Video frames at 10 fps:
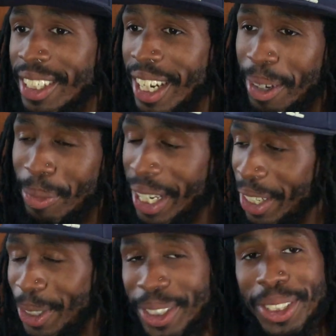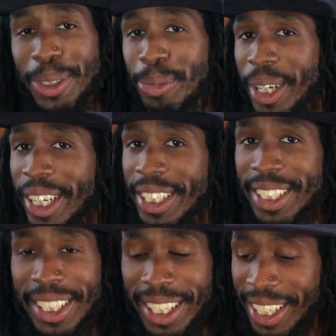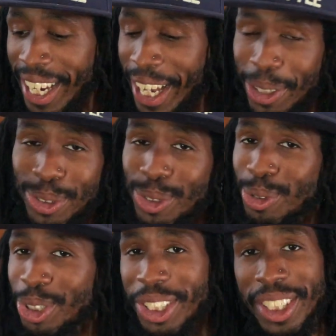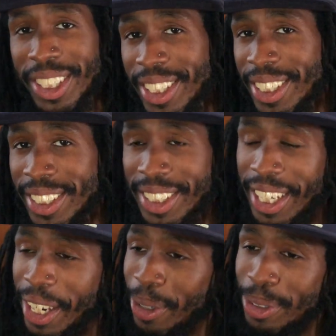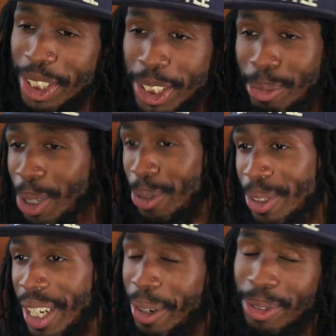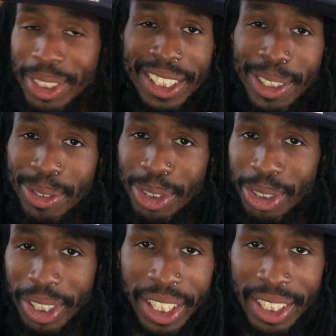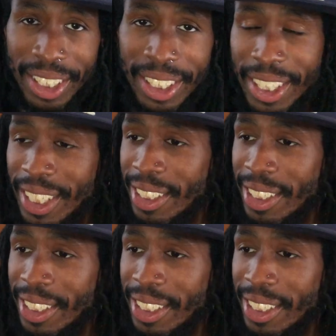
I'm not hurting nobody. I don't do drugs. I don't smoke. I really don't drink.